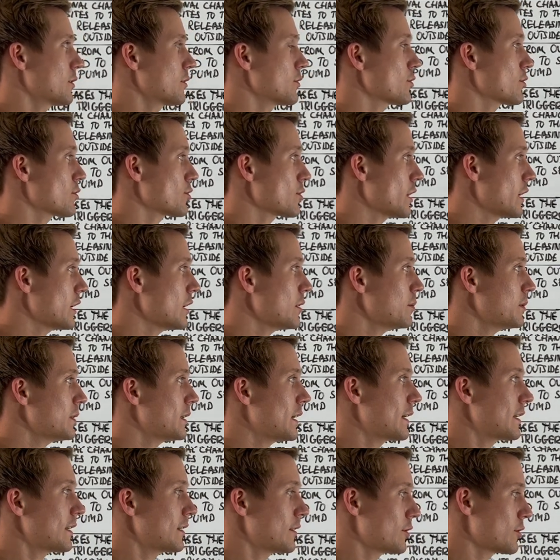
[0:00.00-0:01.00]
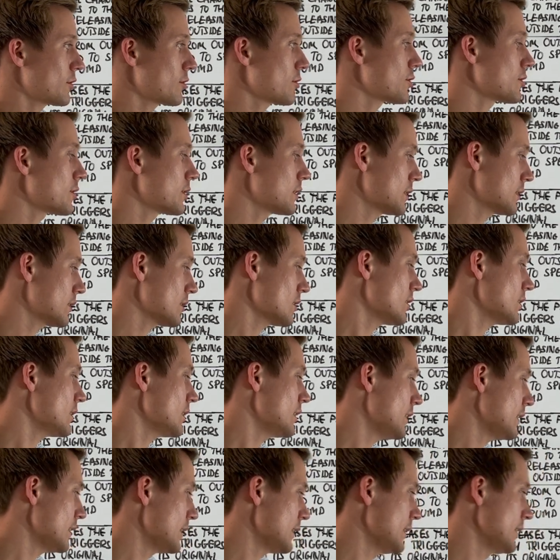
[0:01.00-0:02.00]
shape that it's
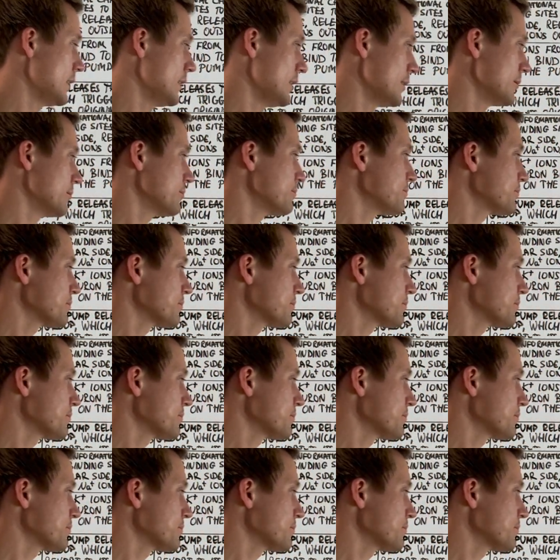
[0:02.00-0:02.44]
currently in.